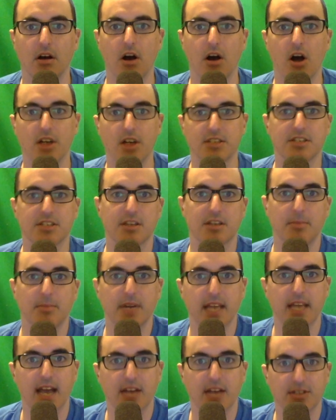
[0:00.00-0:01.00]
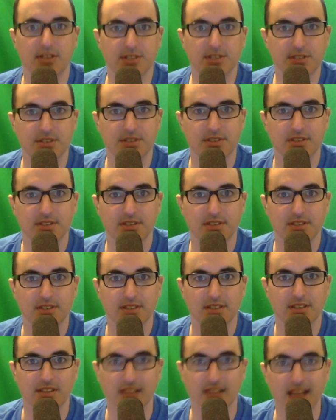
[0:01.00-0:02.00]
on to somebody else.
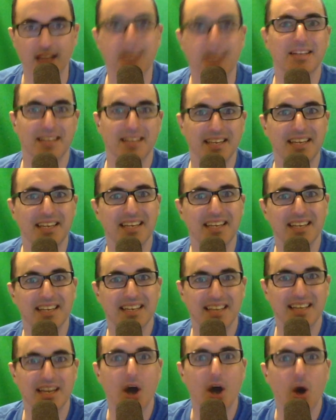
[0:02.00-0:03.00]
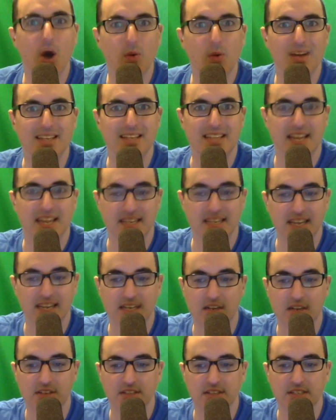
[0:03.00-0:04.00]
Likely, he always had Nick
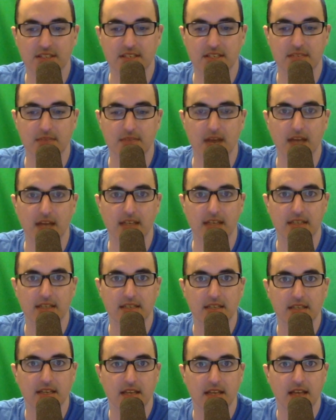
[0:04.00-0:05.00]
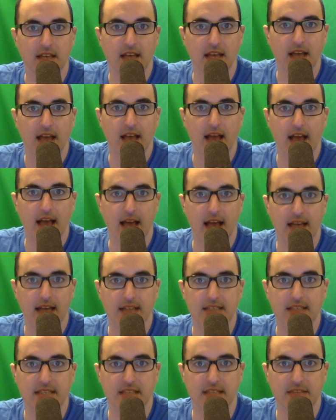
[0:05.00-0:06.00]
Aldis in mind
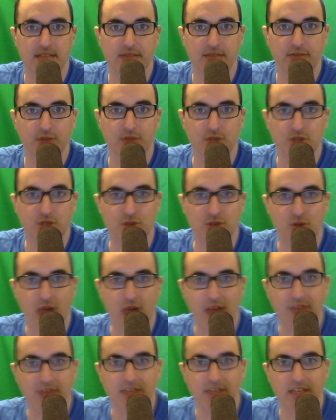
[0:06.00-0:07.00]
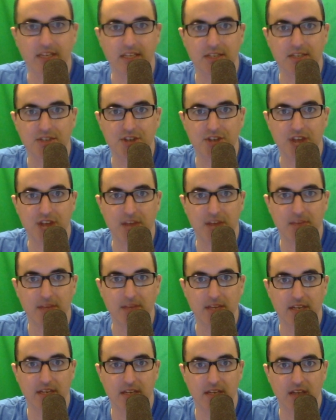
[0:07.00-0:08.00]
as the first traveling
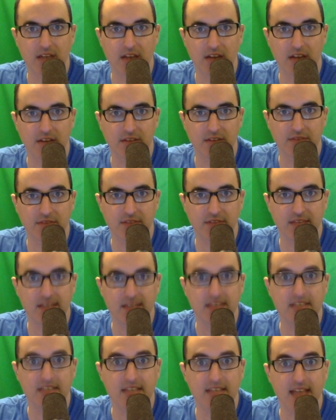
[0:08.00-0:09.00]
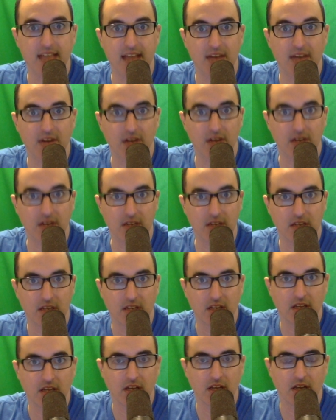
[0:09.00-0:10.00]
champion of his era
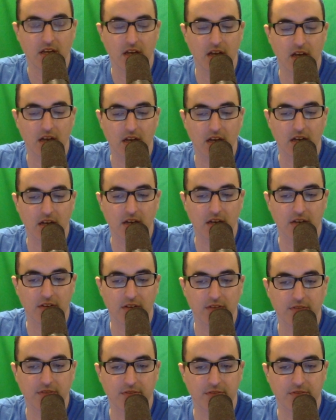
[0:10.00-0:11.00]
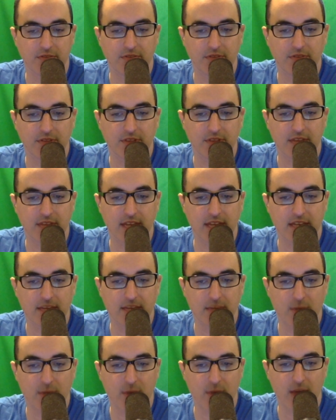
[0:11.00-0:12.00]
of the
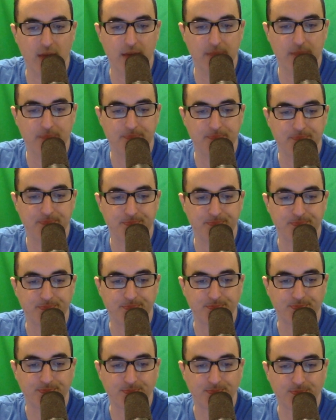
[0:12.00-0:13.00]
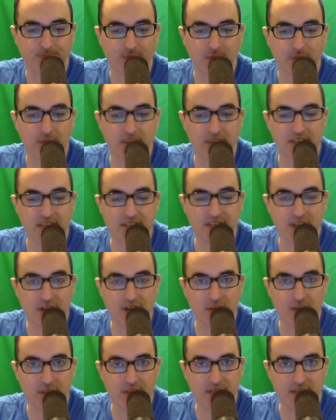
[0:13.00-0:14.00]
NWA. But they
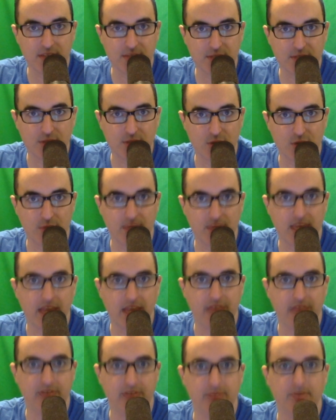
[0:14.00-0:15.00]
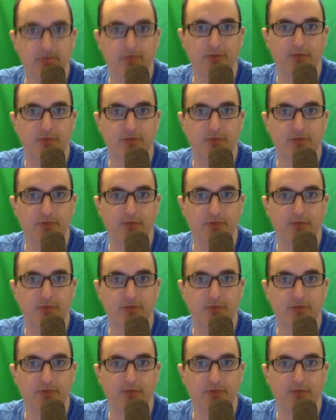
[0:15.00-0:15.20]
started with Tim Storm. They gave him a